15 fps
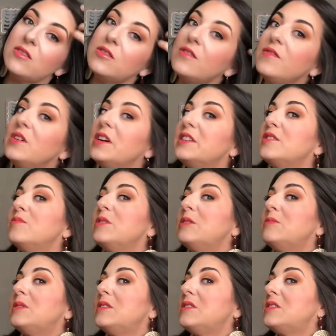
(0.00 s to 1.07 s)
I don't know if you guys will be
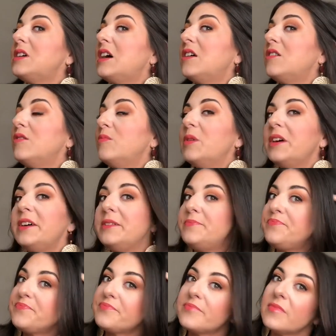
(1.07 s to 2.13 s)
able to tell, but
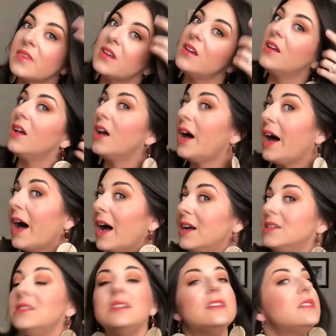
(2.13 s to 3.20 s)

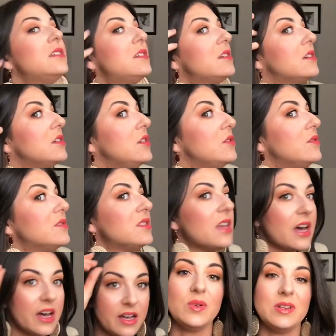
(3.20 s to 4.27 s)
I did use
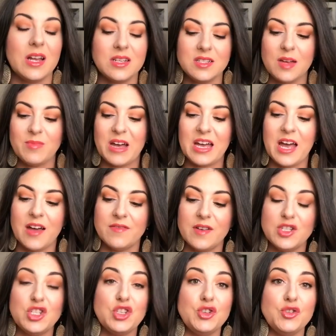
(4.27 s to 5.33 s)
that. Next up, I have
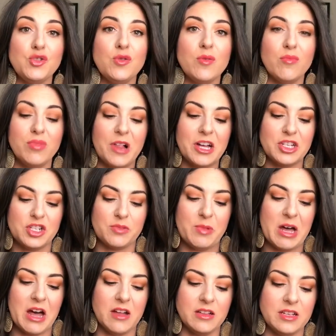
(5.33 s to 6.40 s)
two blush
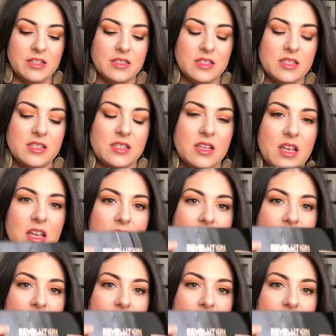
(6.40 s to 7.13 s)
palettes.